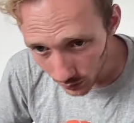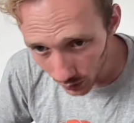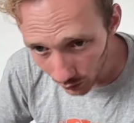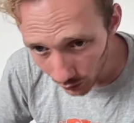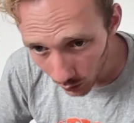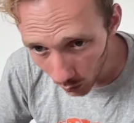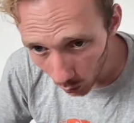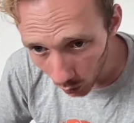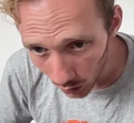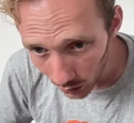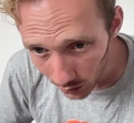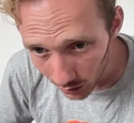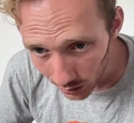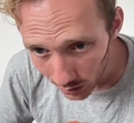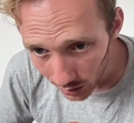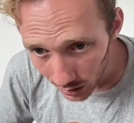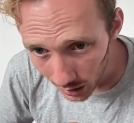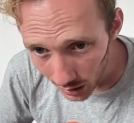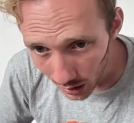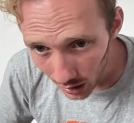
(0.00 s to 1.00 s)
of course.
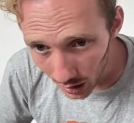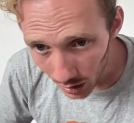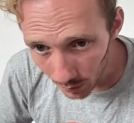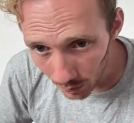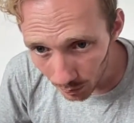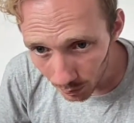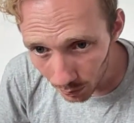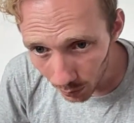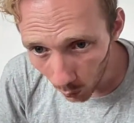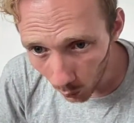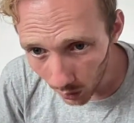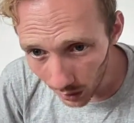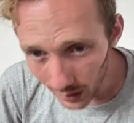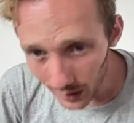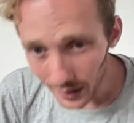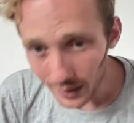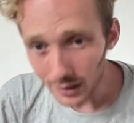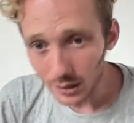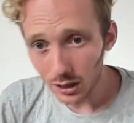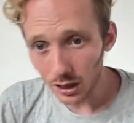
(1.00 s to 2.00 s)

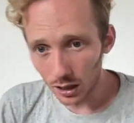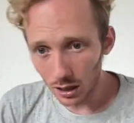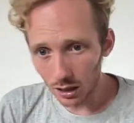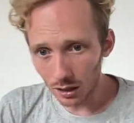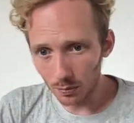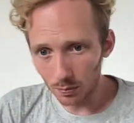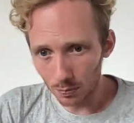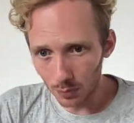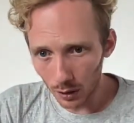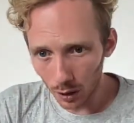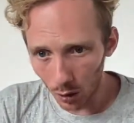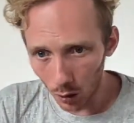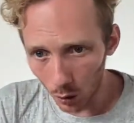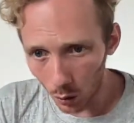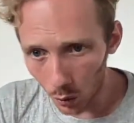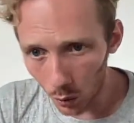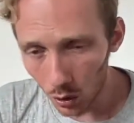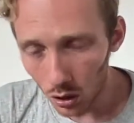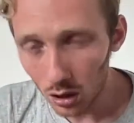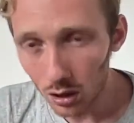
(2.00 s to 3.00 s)
Boiling to
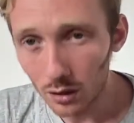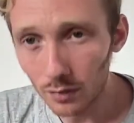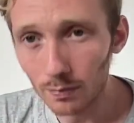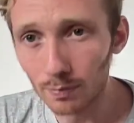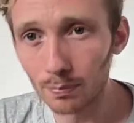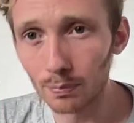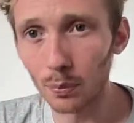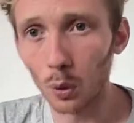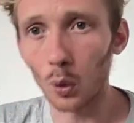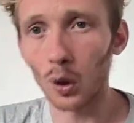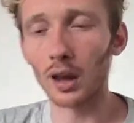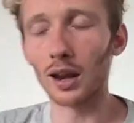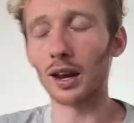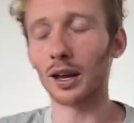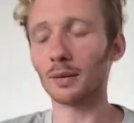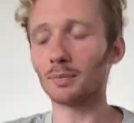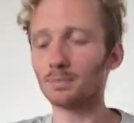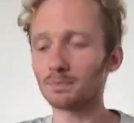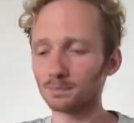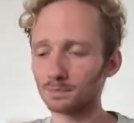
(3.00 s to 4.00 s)
below boiling.